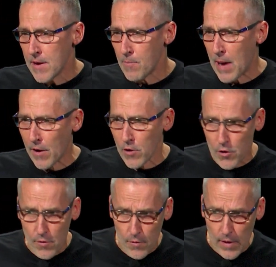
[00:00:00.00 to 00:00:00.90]
about
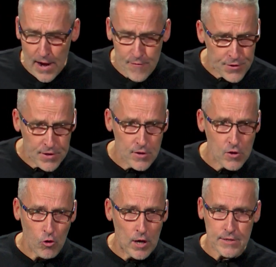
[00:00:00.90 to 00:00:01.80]
everything
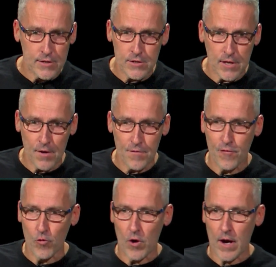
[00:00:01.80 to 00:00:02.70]
that Christ has done
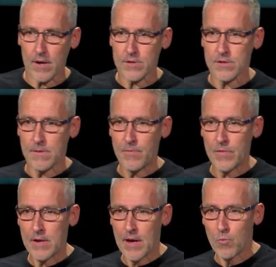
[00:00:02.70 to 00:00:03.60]
for us
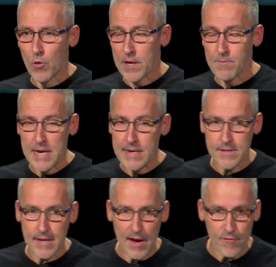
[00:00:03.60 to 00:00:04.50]
and what it
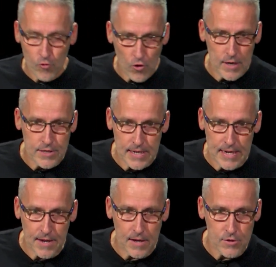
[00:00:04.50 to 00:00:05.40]
means to have Christ
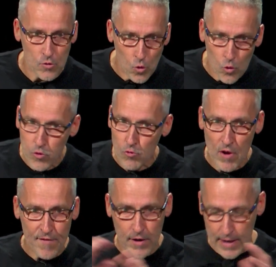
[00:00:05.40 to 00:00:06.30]
in us and all the
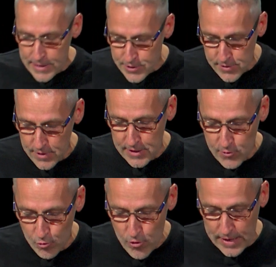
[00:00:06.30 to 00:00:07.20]
revelation that
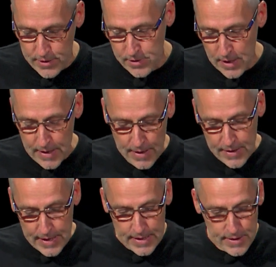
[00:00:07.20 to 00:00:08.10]
is rich
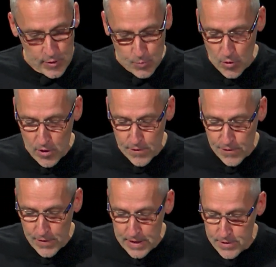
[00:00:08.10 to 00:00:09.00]
in this book of
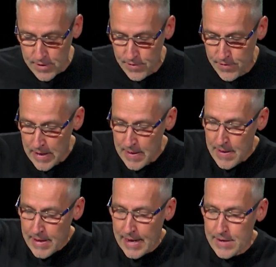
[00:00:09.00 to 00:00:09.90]
Ephesians.
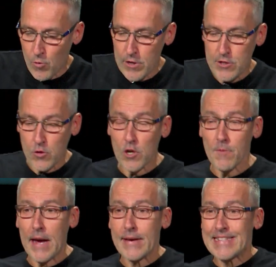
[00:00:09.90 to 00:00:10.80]
And what he's talking
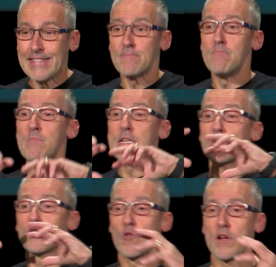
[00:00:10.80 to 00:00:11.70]
about is the
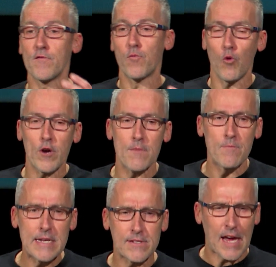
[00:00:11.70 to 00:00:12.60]
mystery of what it
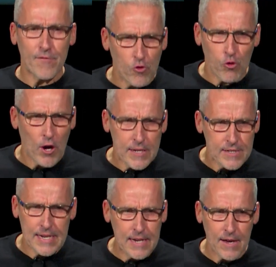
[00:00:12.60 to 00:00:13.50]
means to have
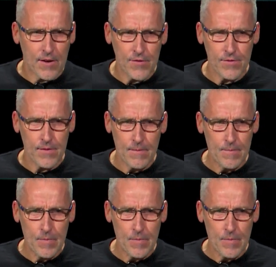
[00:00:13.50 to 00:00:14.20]
Christ in us